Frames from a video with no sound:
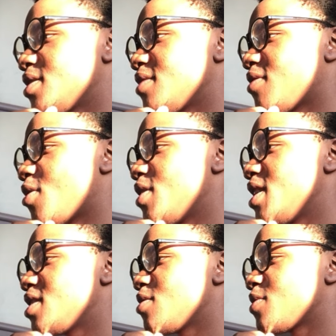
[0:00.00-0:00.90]
the
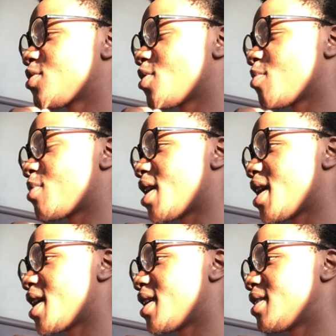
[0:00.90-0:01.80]
foundation of a strong
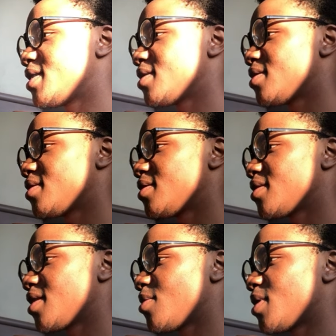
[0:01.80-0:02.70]
brand.
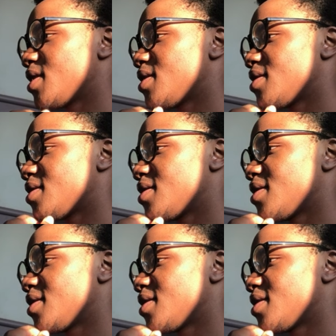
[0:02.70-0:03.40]
Okay, wait.